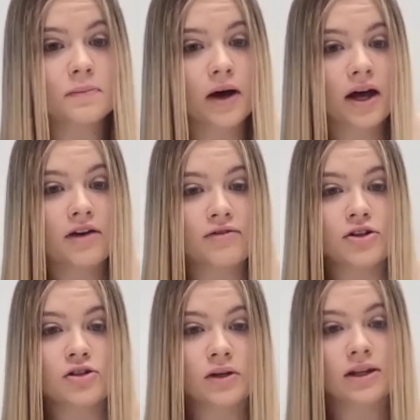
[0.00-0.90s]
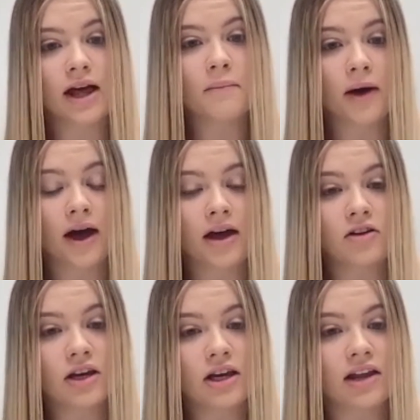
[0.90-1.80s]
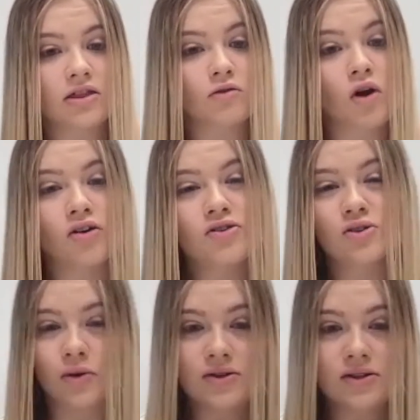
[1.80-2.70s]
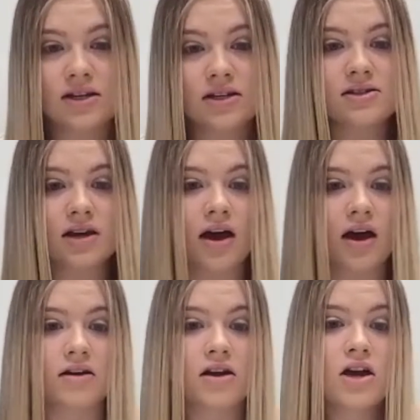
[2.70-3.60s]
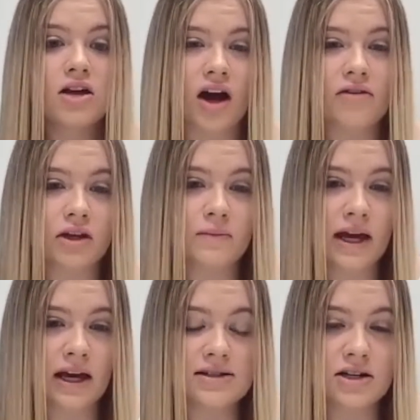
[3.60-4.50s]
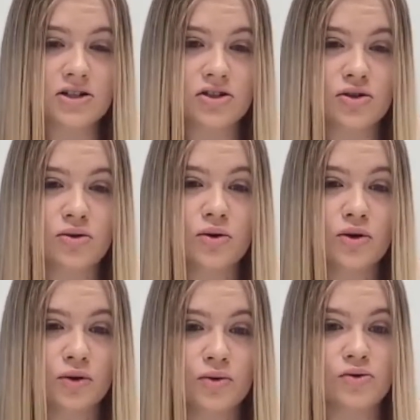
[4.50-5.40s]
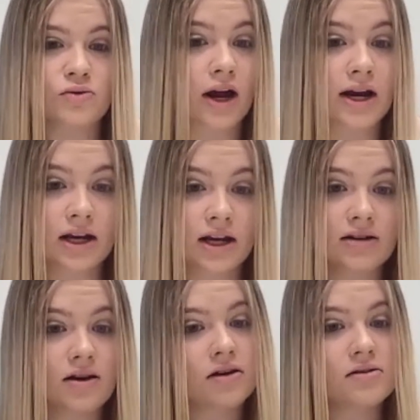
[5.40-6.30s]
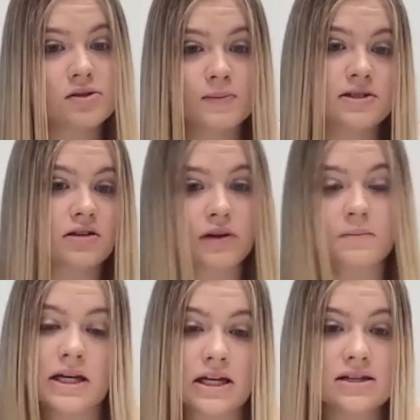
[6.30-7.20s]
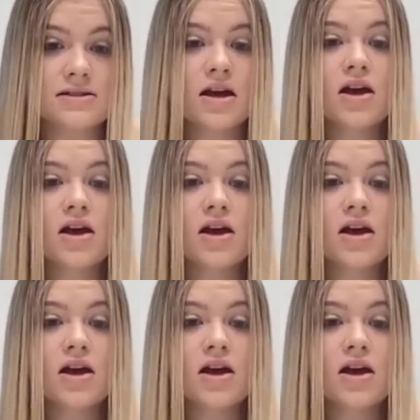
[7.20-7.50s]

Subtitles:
But if you're doing that by looking at the wrong sources and not really paying attention to who's writing a specific piece,